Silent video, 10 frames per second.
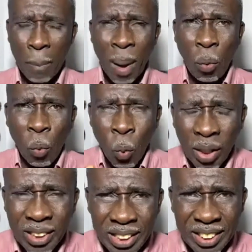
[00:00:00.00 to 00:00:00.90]
about
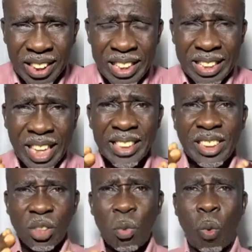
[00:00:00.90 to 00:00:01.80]
what his
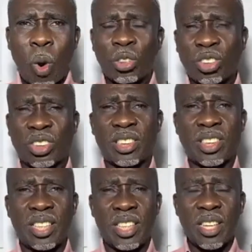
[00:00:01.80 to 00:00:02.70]
intention was,
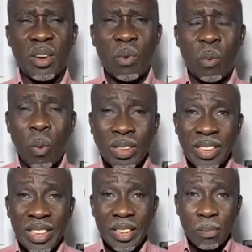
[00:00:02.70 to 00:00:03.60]

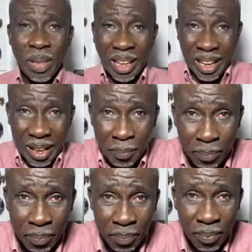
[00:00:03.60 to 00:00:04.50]
what it
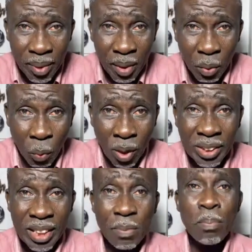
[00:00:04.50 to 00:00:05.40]
became,
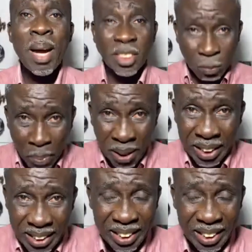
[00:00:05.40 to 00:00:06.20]
what it must be.